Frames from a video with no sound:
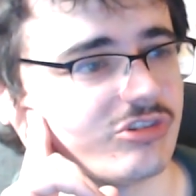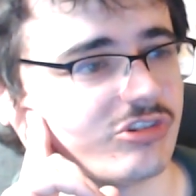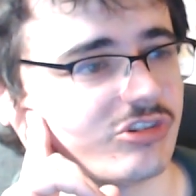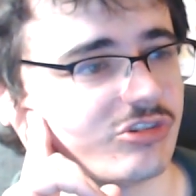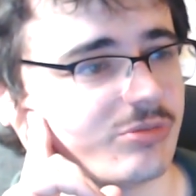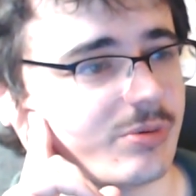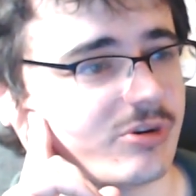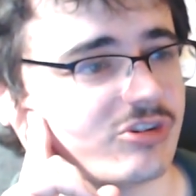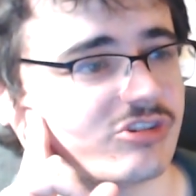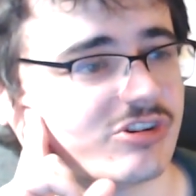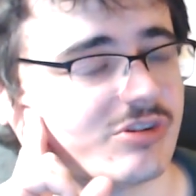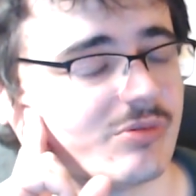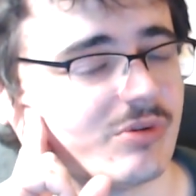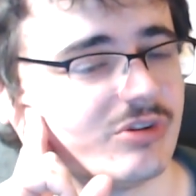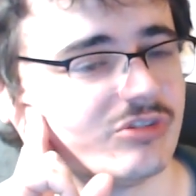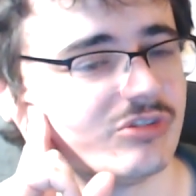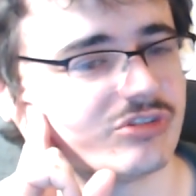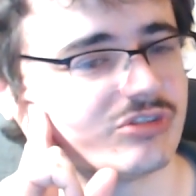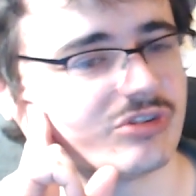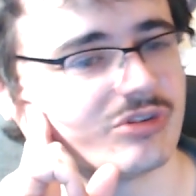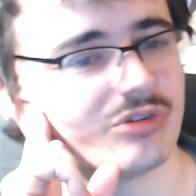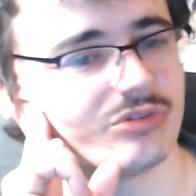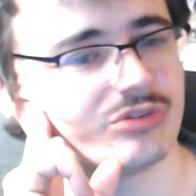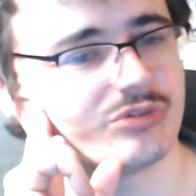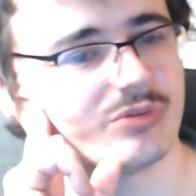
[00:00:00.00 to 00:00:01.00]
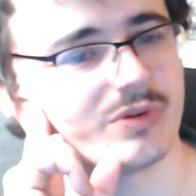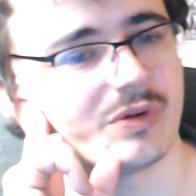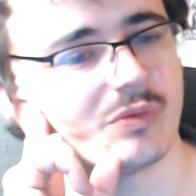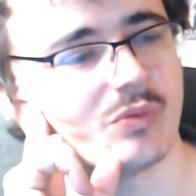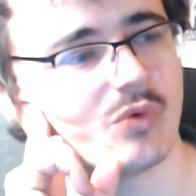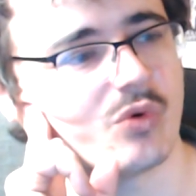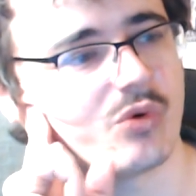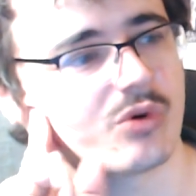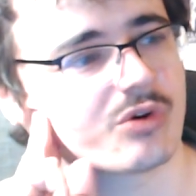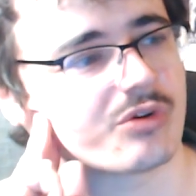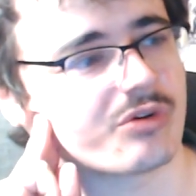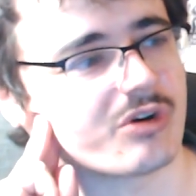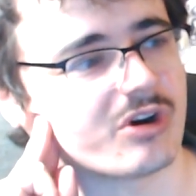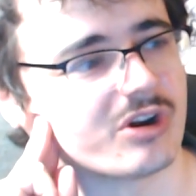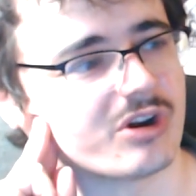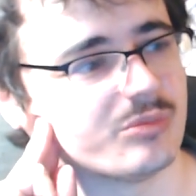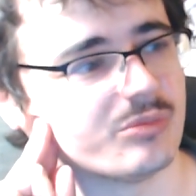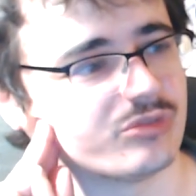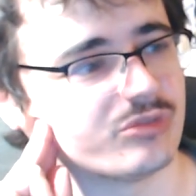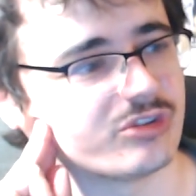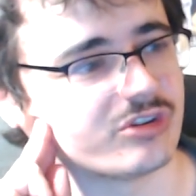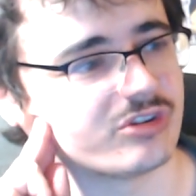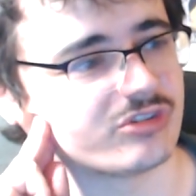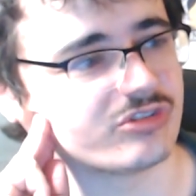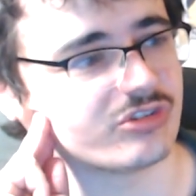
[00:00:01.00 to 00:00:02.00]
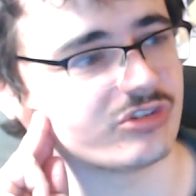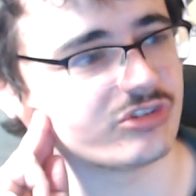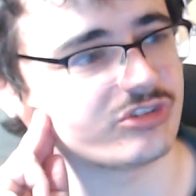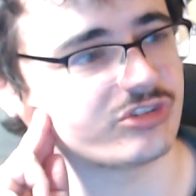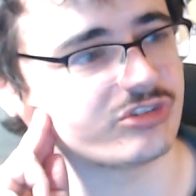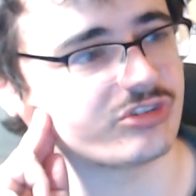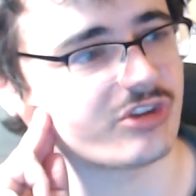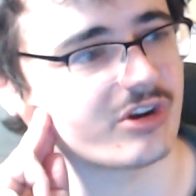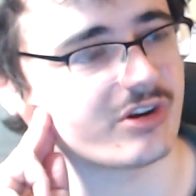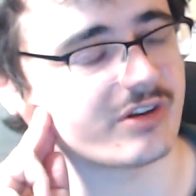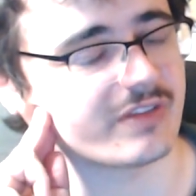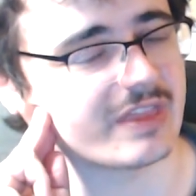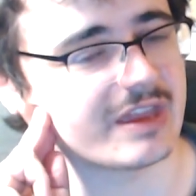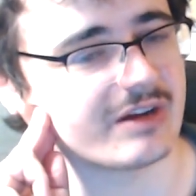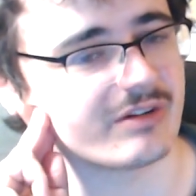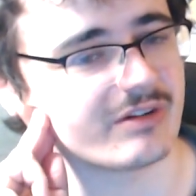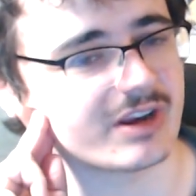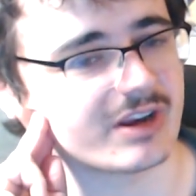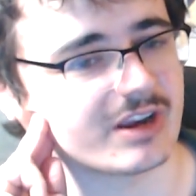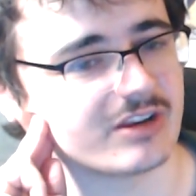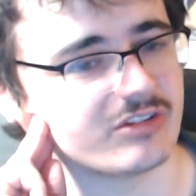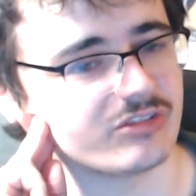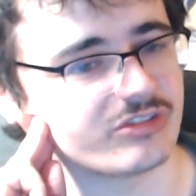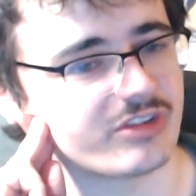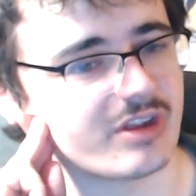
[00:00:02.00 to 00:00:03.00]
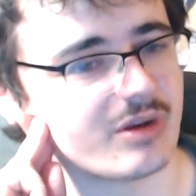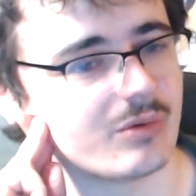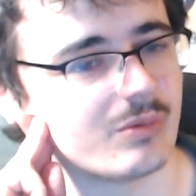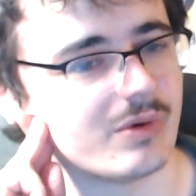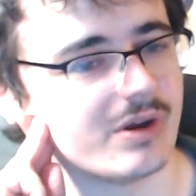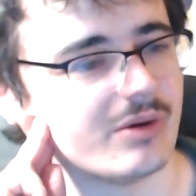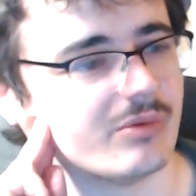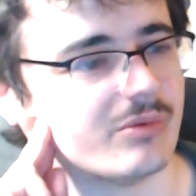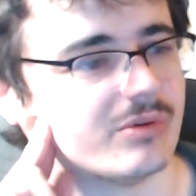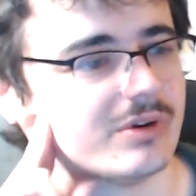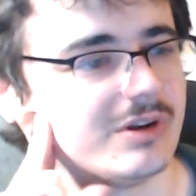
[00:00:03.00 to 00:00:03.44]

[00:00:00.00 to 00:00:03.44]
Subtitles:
especially ones not doing war crimes that are just stuck there against their will.